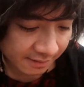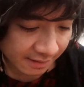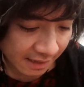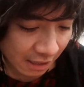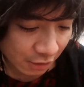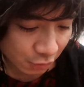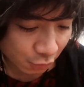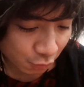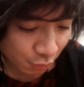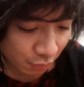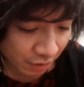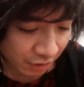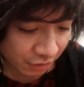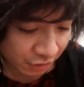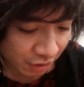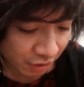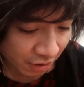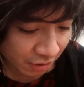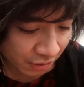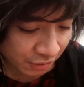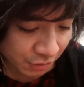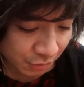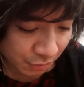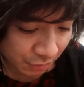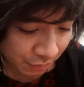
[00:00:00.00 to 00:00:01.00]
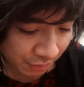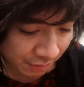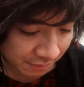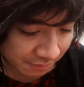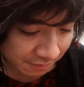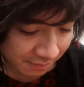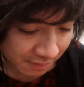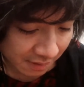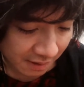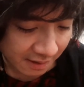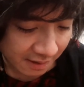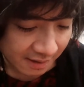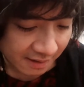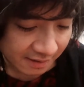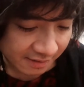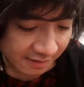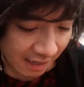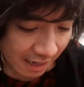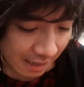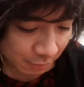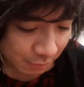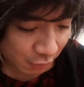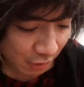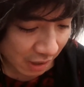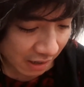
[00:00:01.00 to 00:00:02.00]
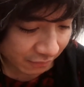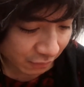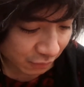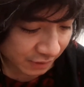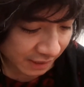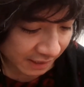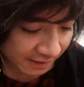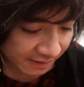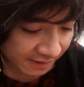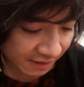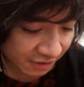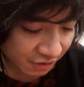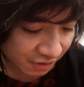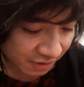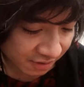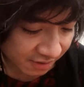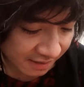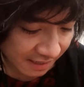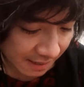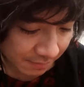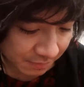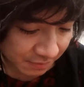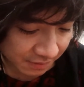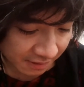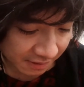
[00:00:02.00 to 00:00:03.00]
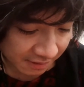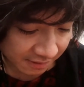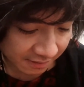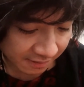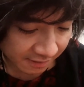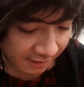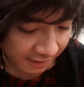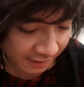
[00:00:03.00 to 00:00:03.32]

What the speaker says: That's where Charles Yu, time travel technician, steps in.